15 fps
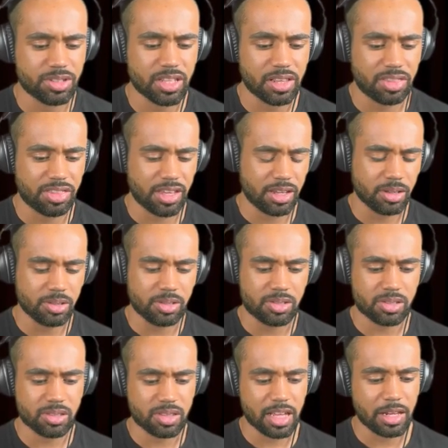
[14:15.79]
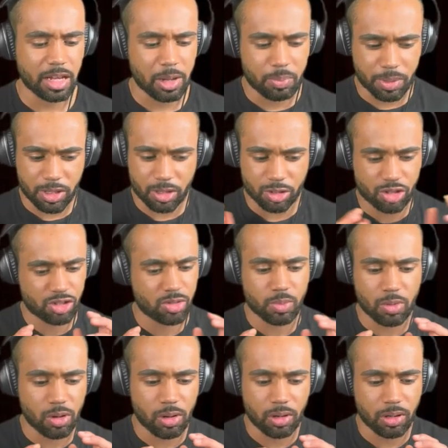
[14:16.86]
that things that appear
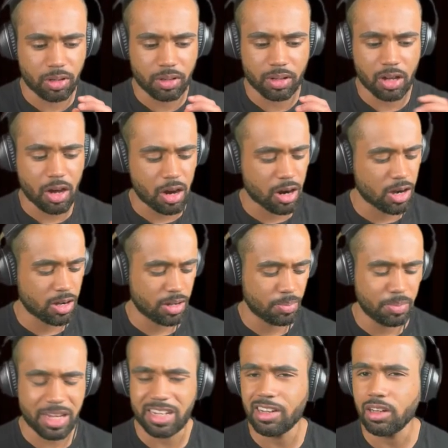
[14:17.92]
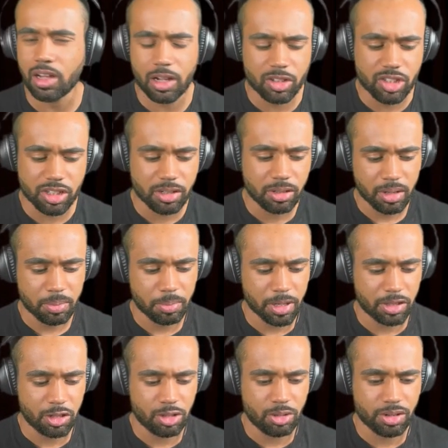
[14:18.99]
small are made larger by
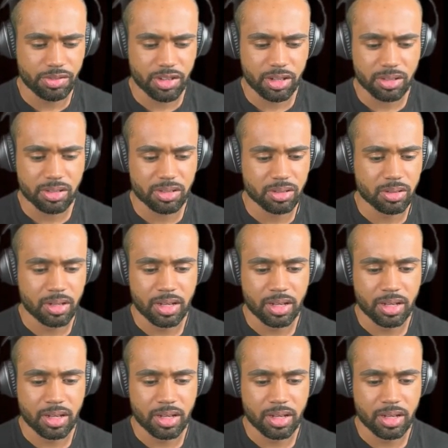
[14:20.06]
the universe.